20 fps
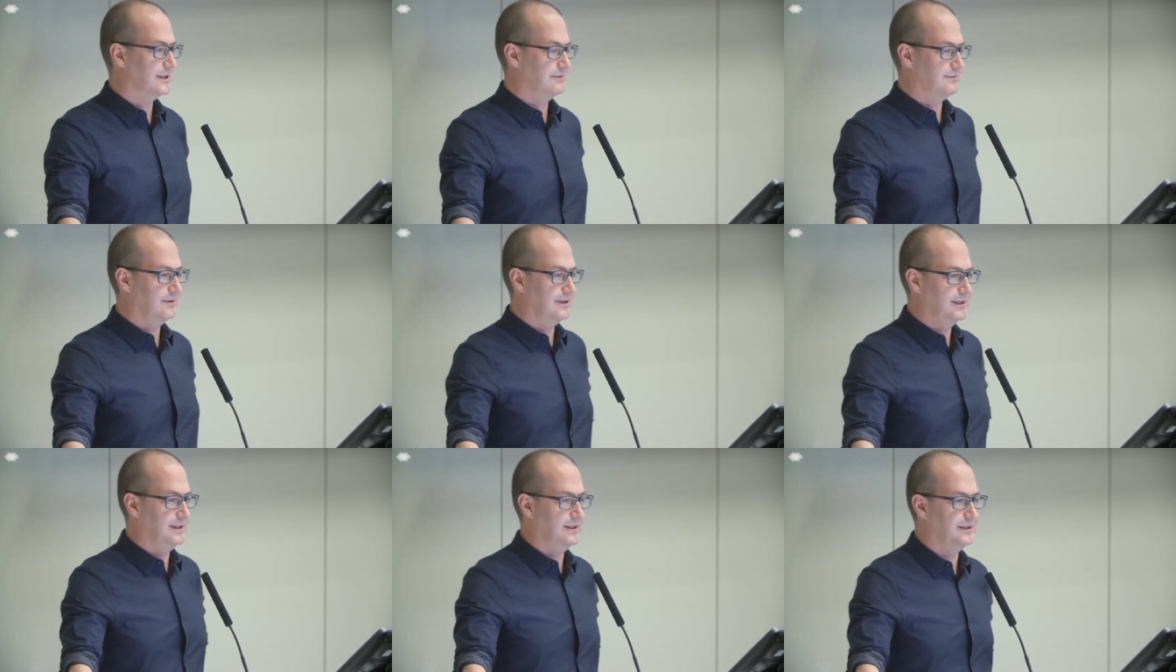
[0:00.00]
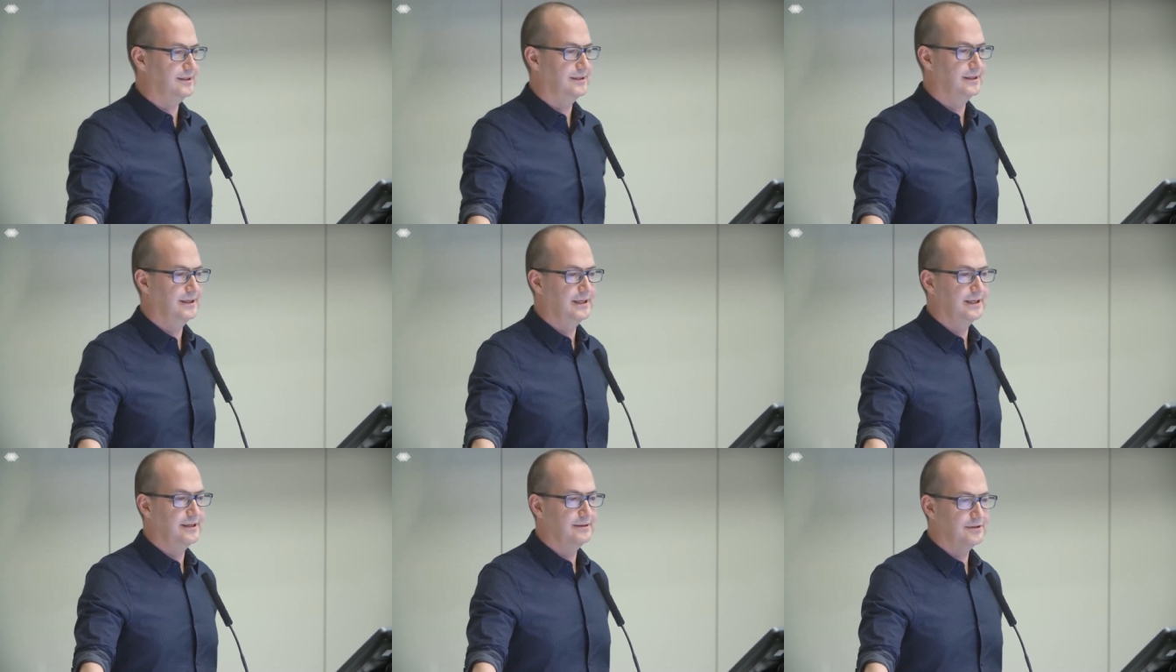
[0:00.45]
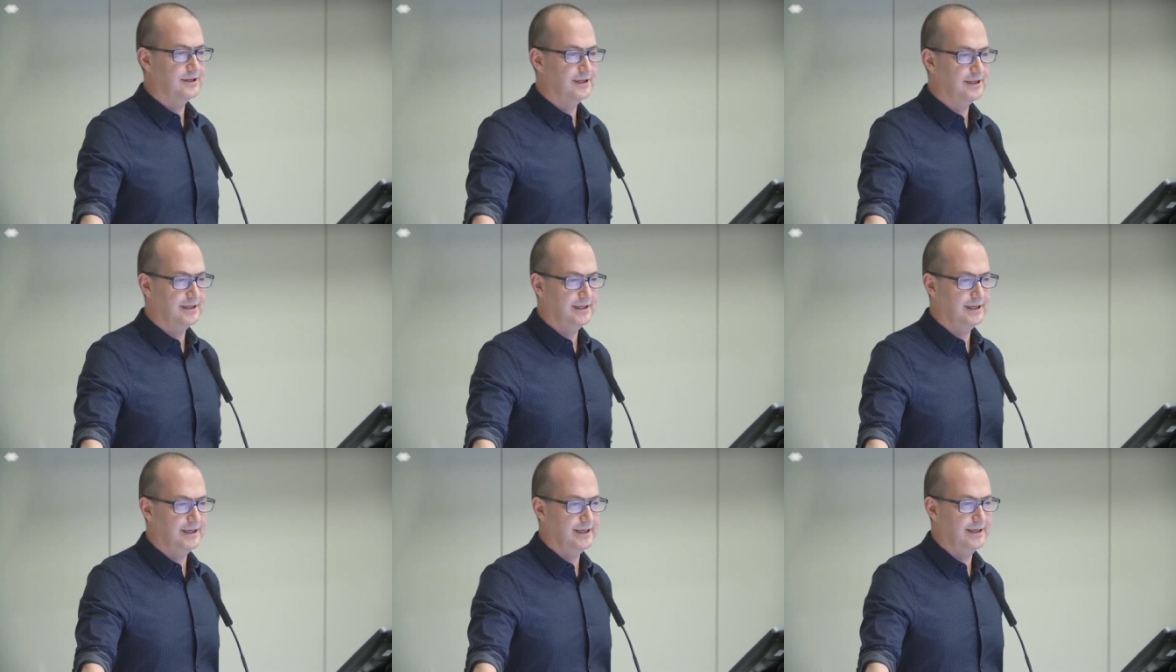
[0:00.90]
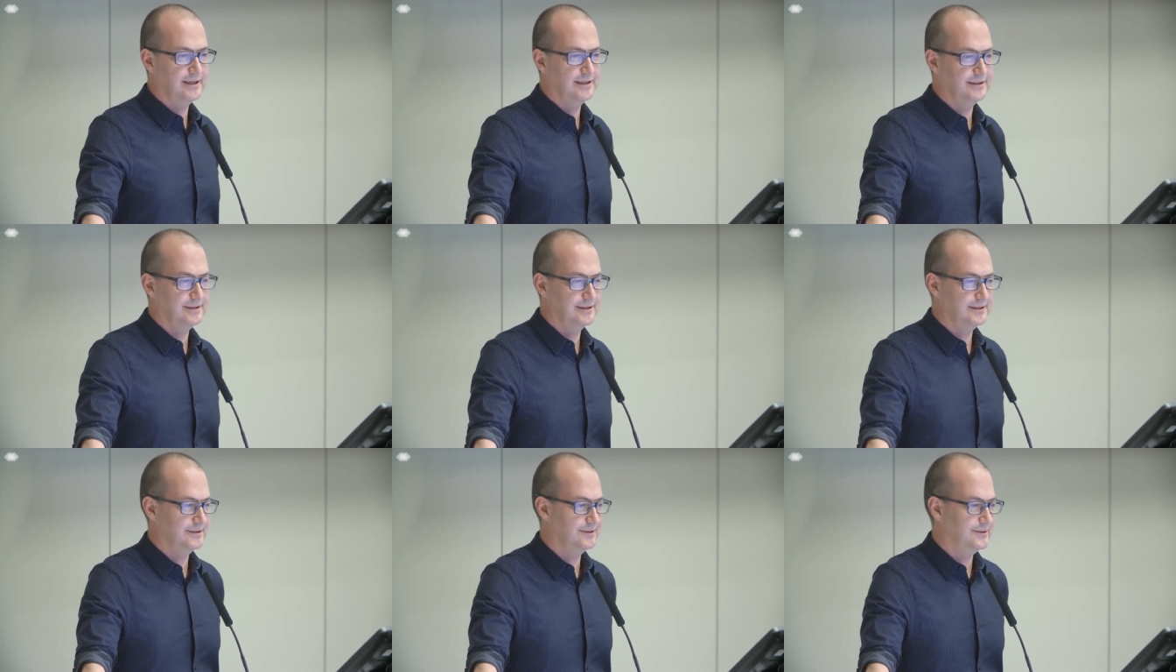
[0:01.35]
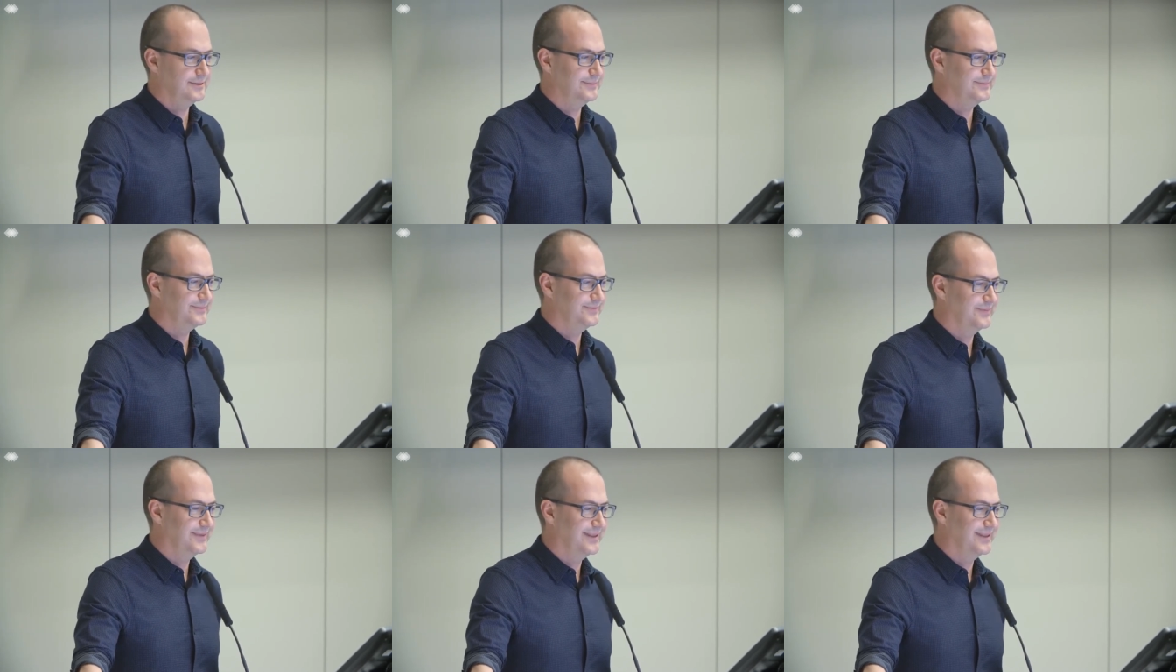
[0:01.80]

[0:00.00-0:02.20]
I run the drug clinics, so